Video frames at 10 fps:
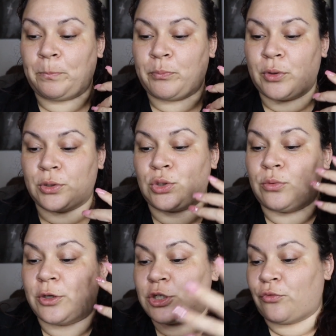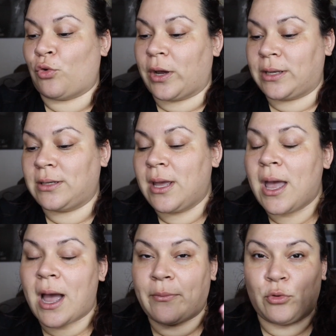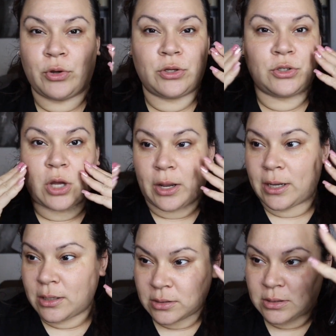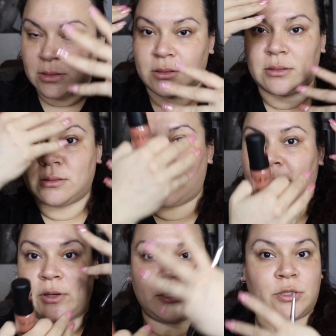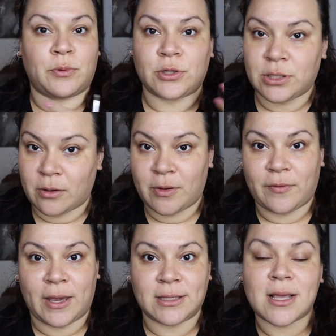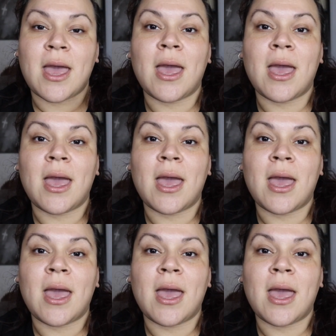put too much of one. I'm going to dot it, I'm going to disperse it on my face,